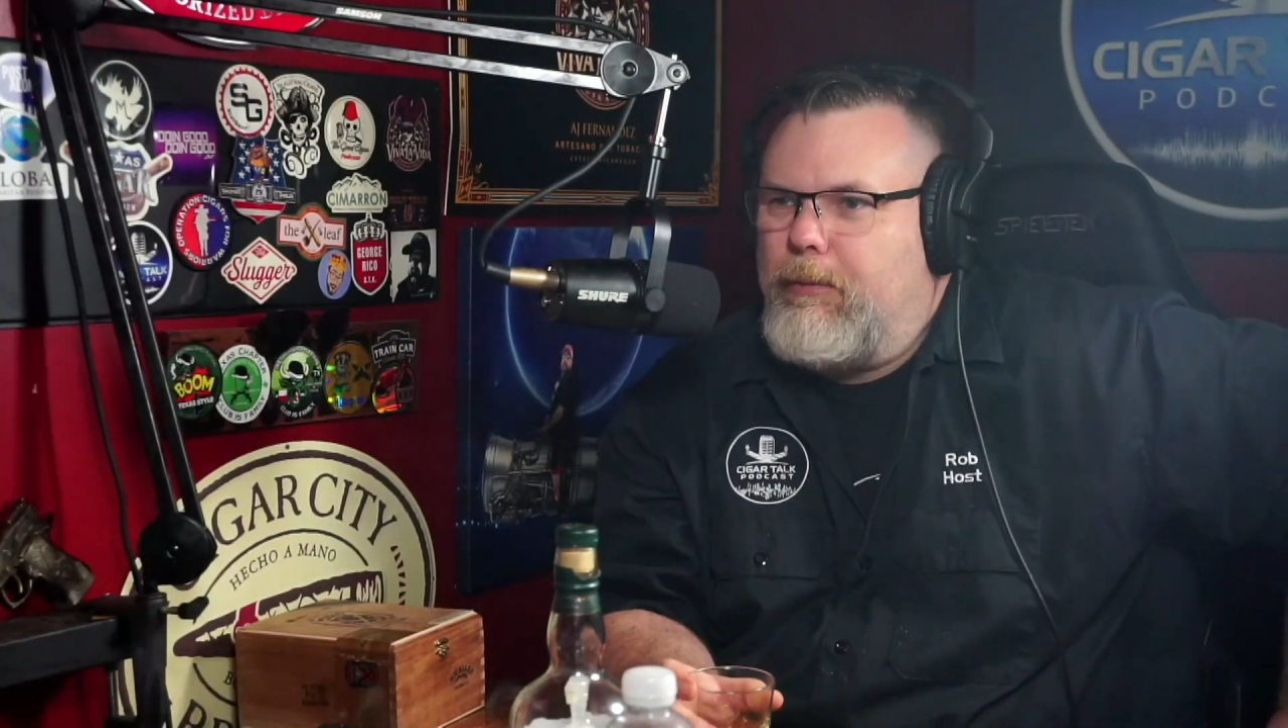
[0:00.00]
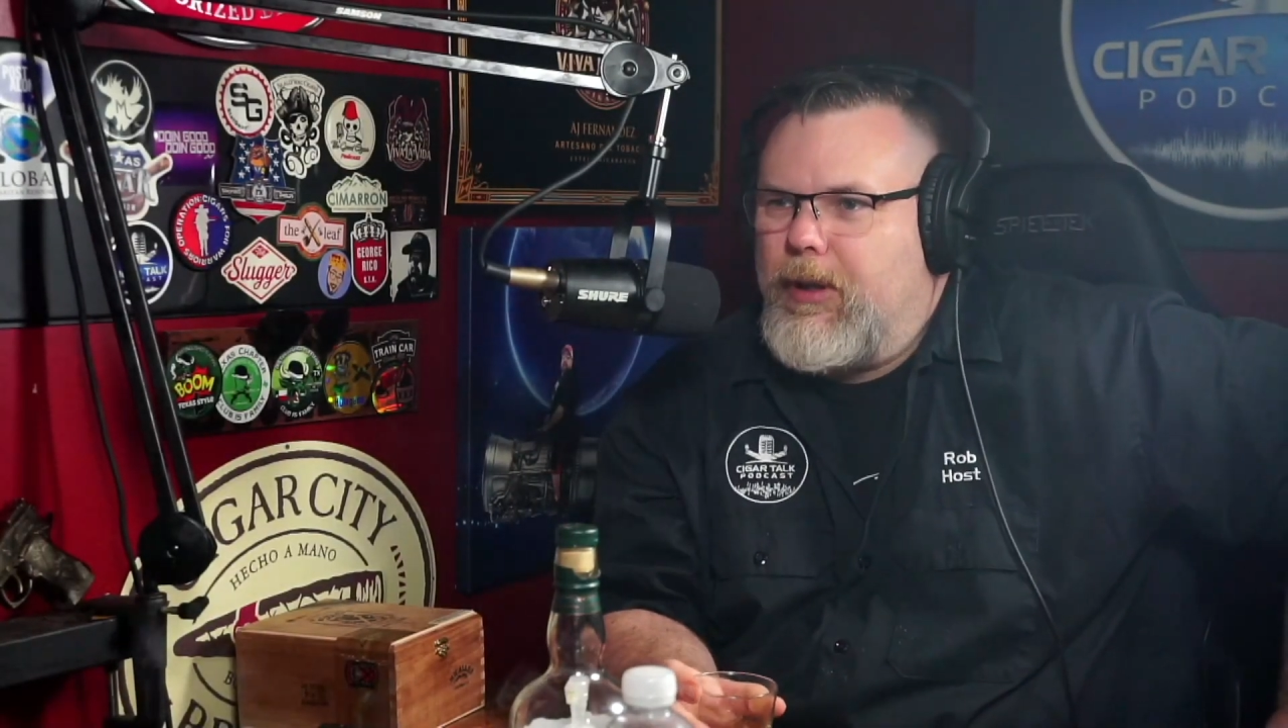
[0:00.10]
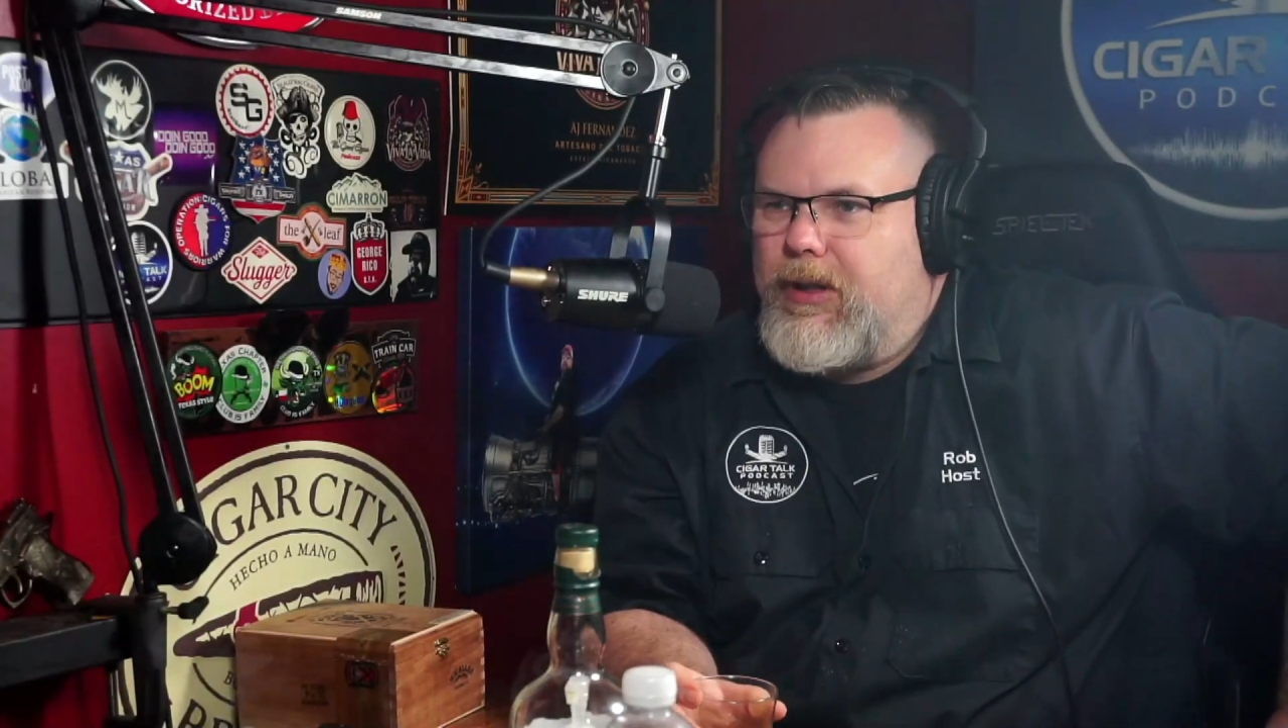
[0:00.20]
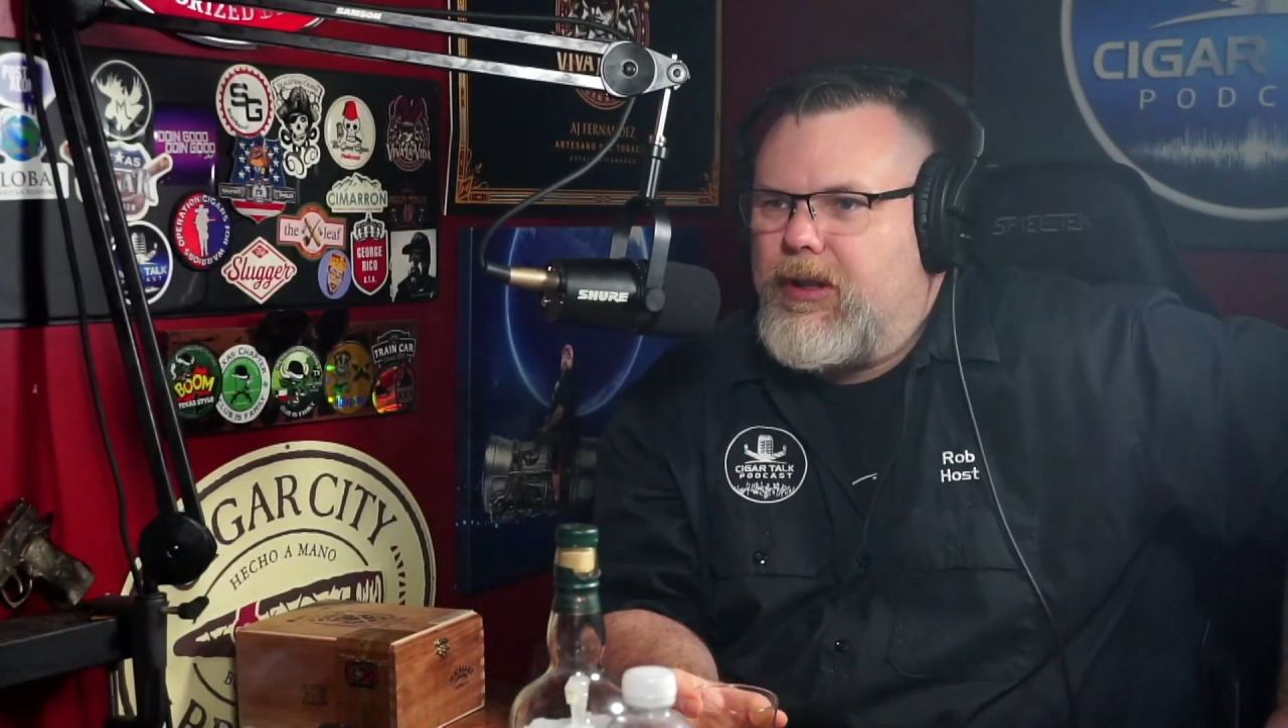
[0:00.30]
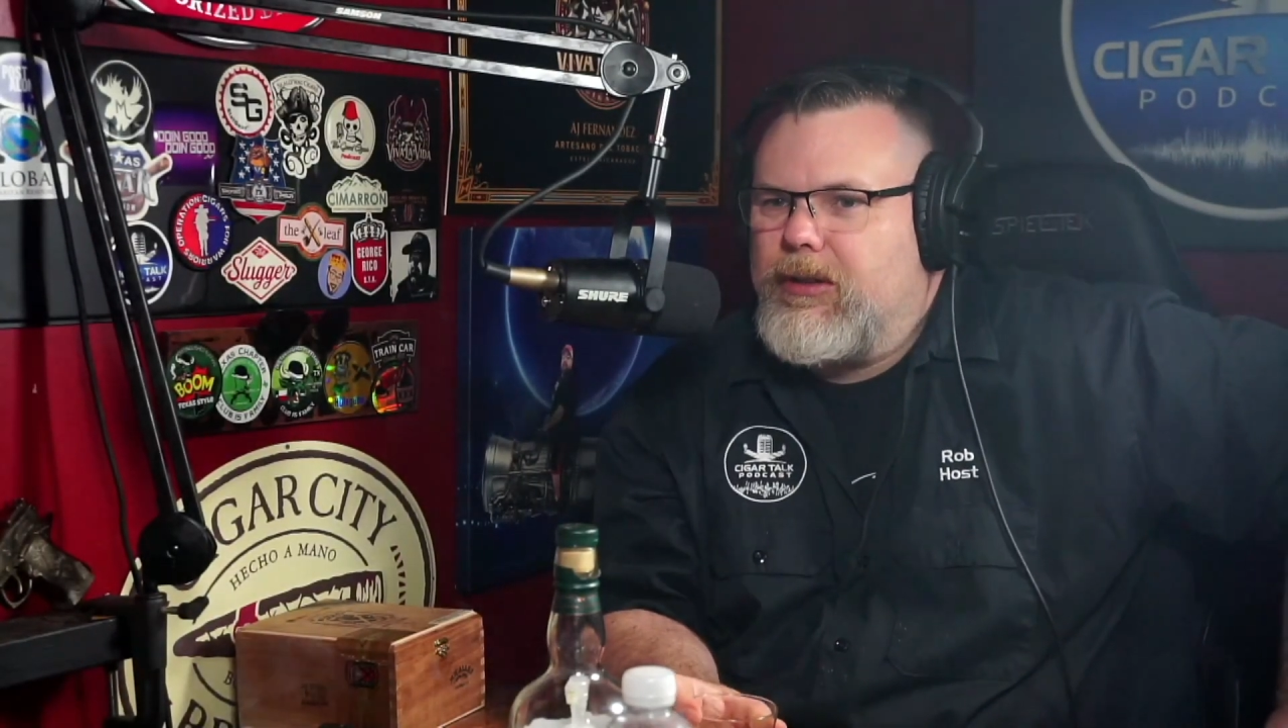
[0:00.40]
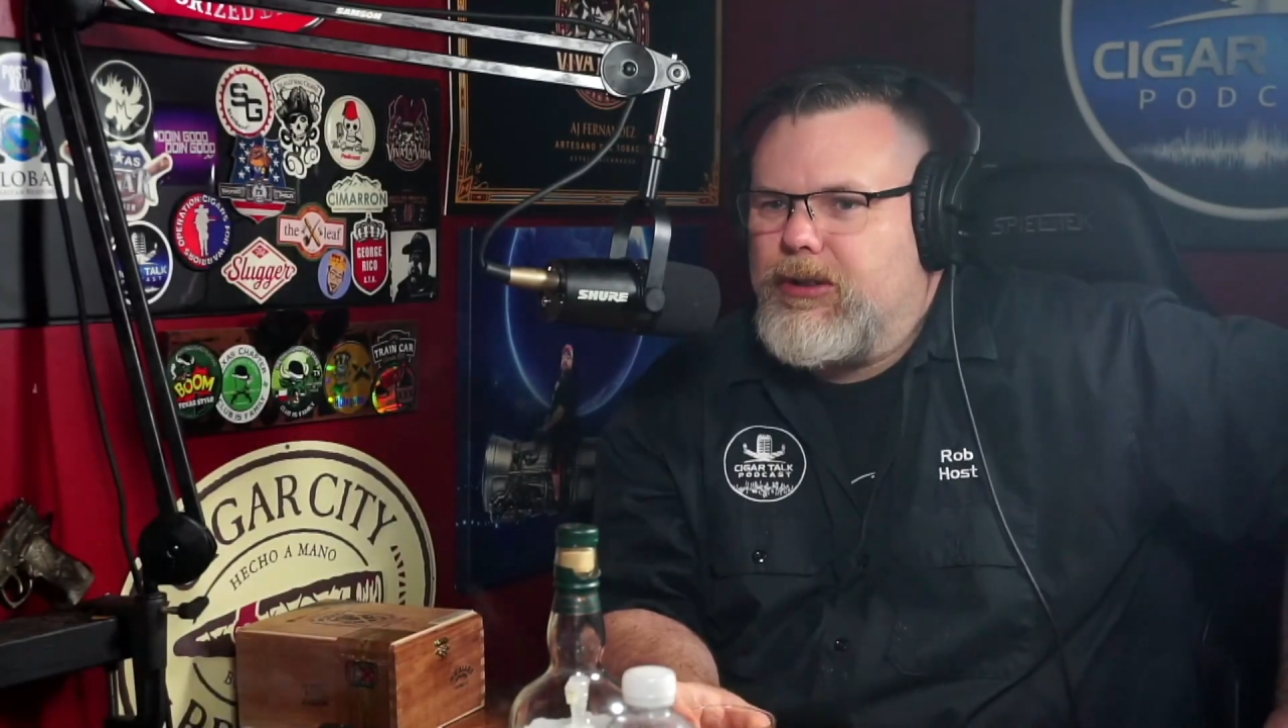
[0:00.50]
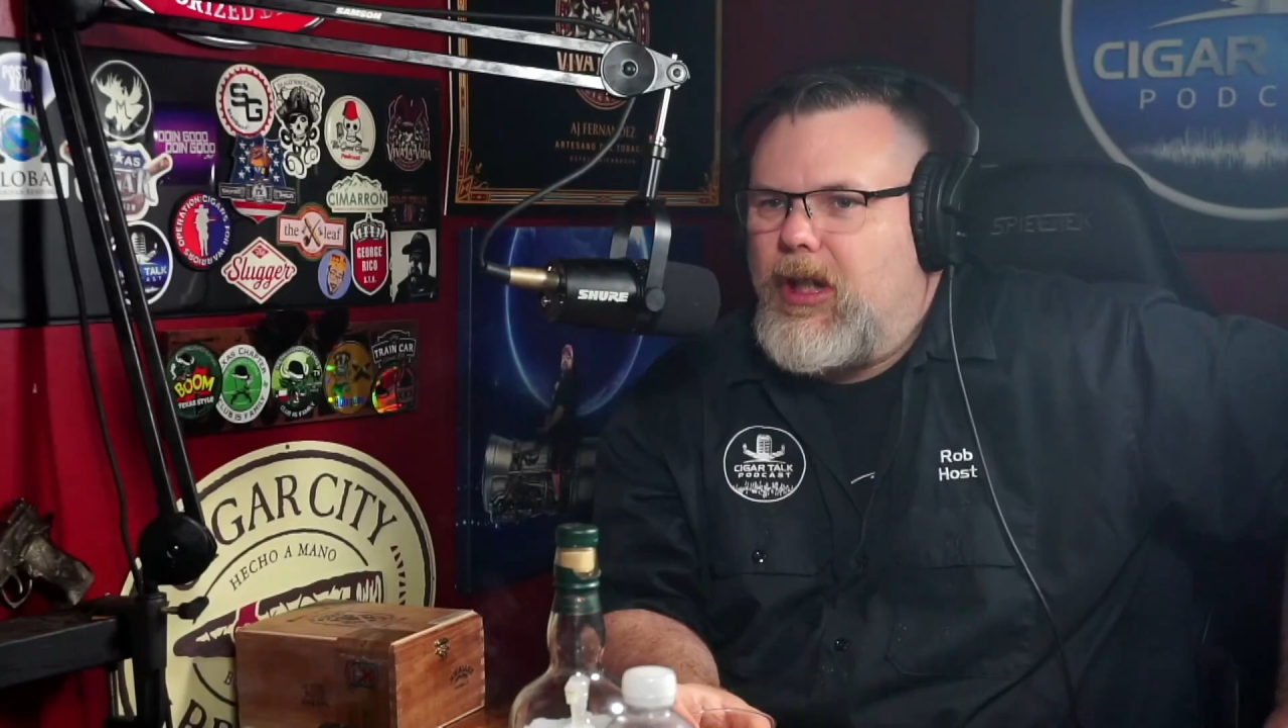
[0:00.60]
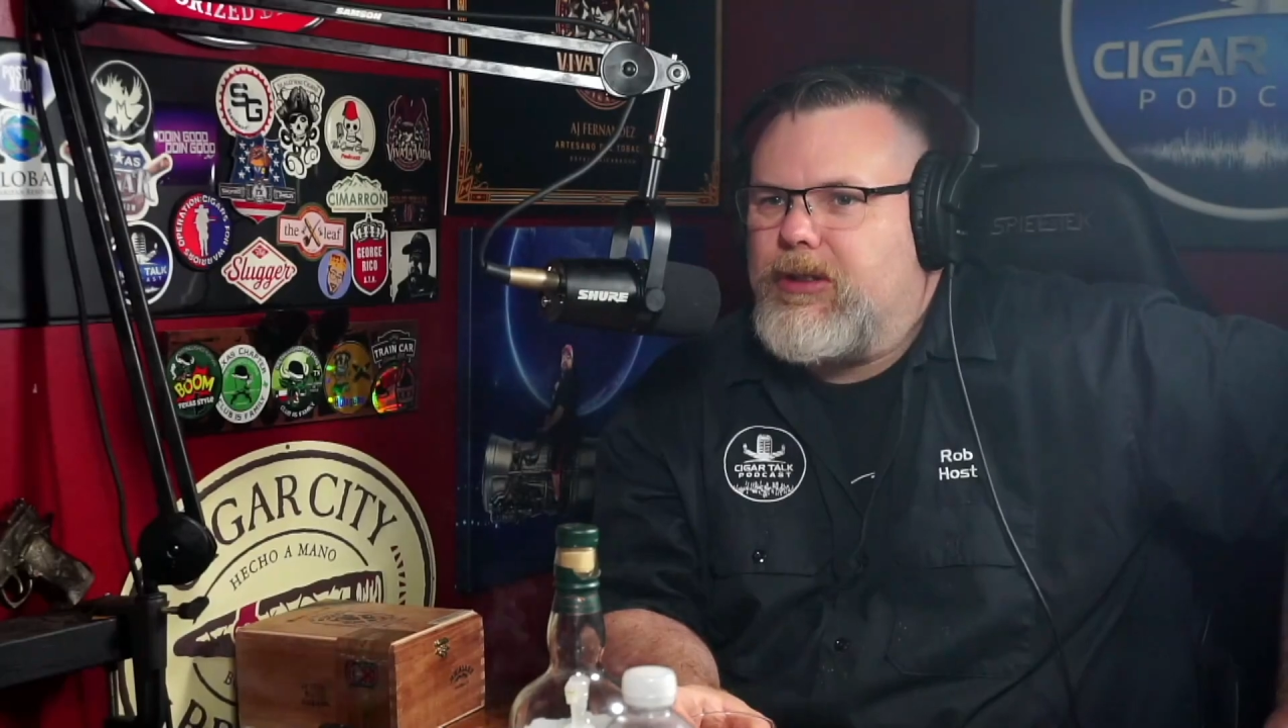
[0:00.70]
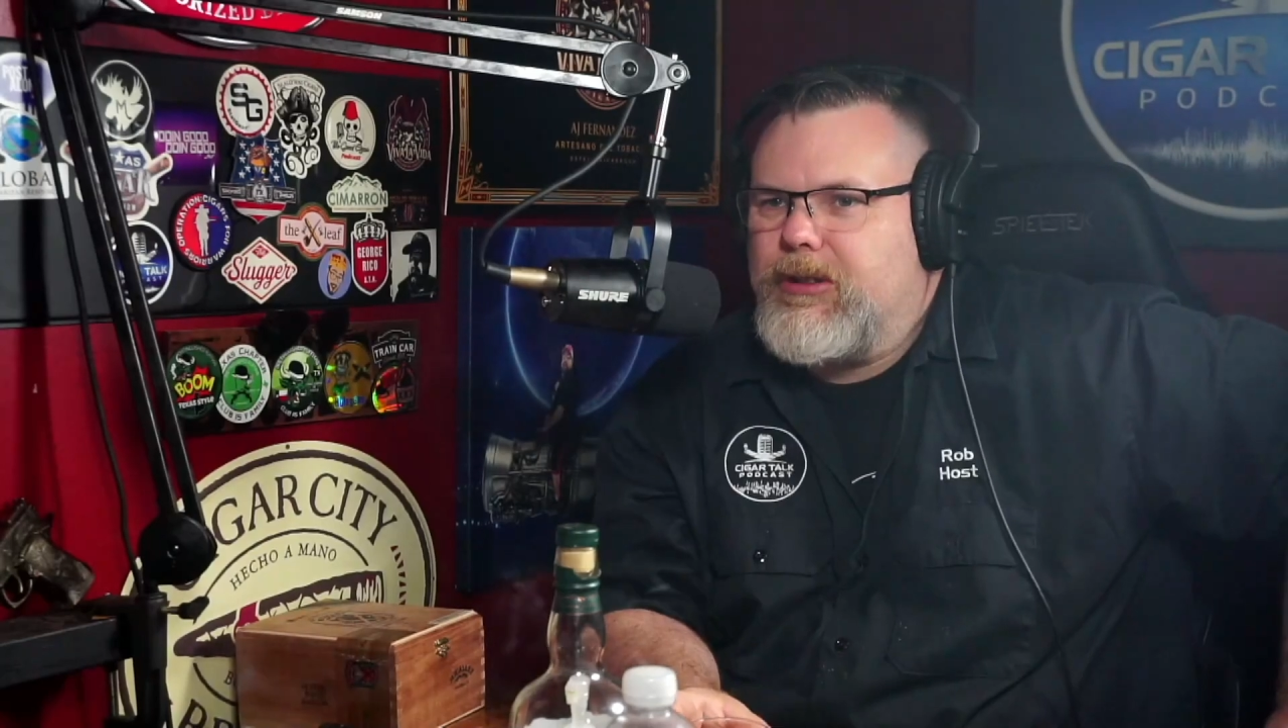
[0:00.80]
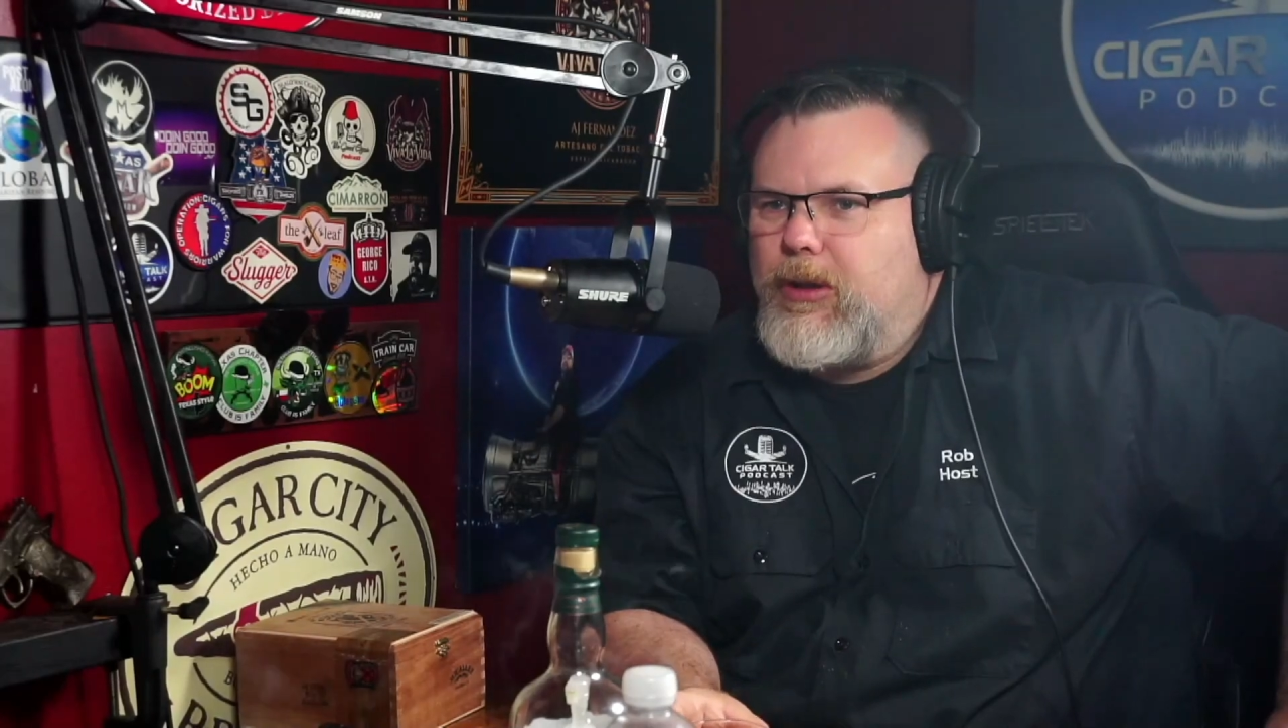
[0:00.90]
But there's
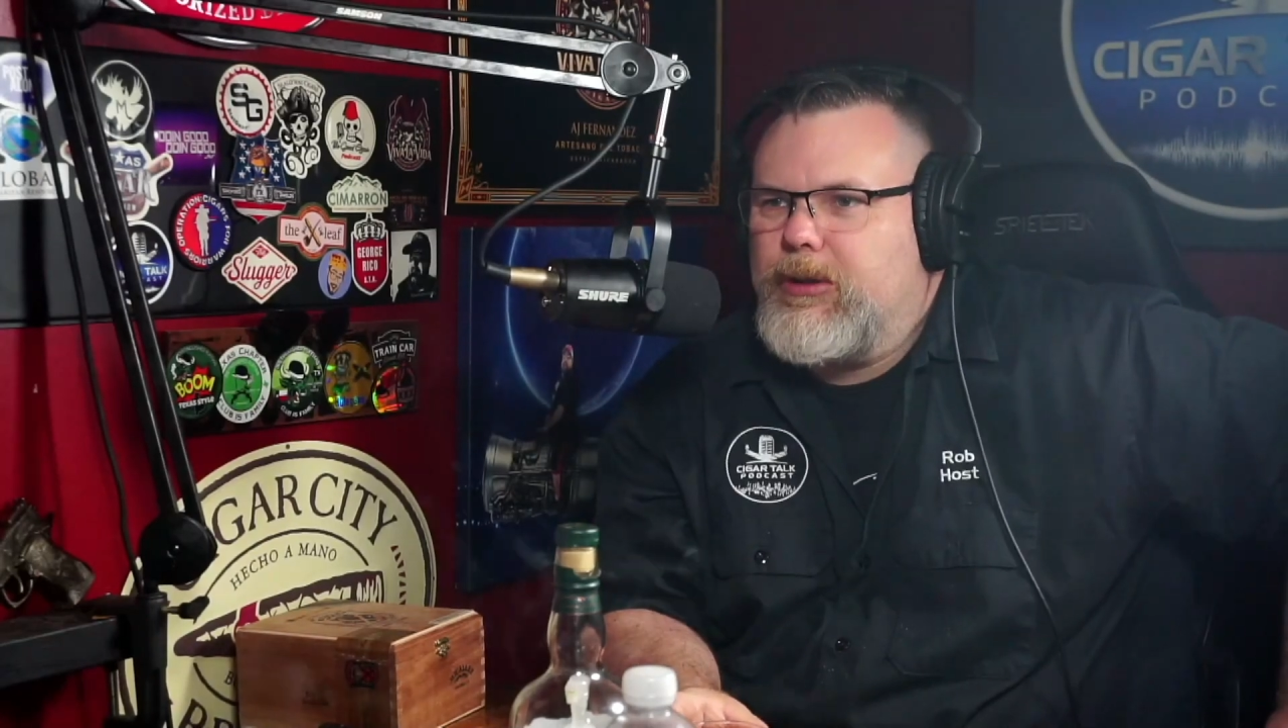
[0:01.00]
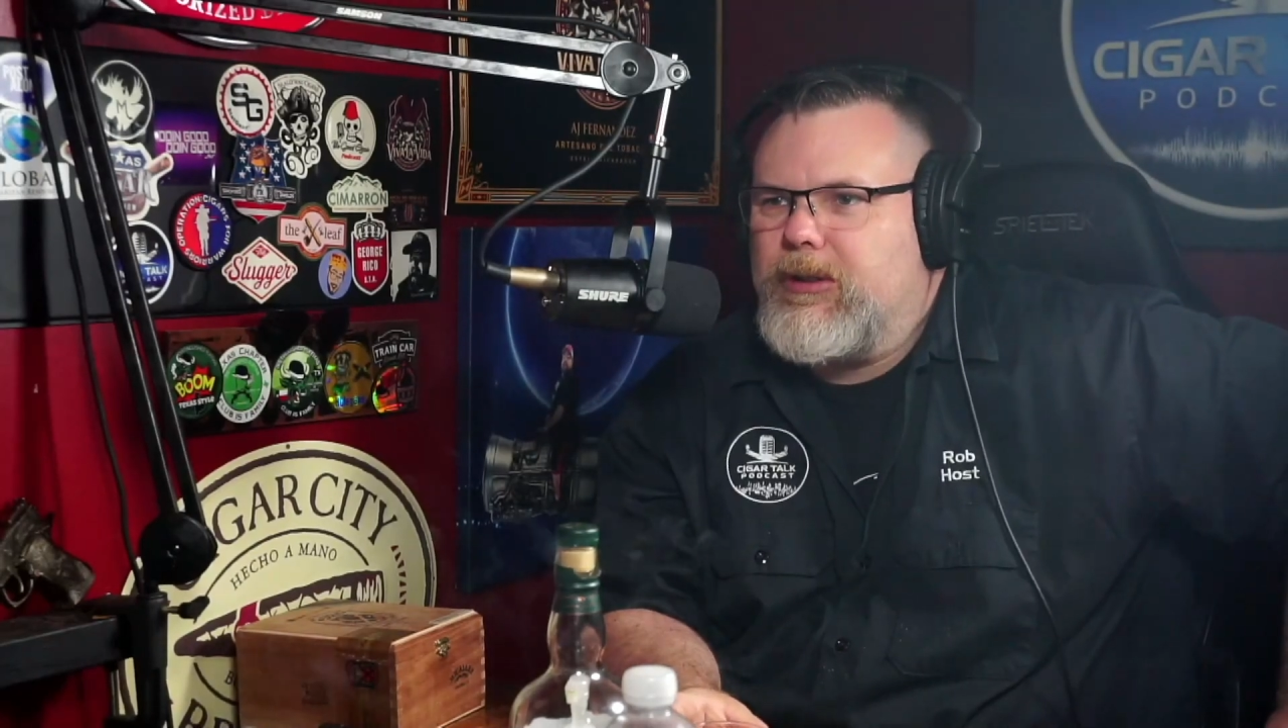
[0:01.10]
also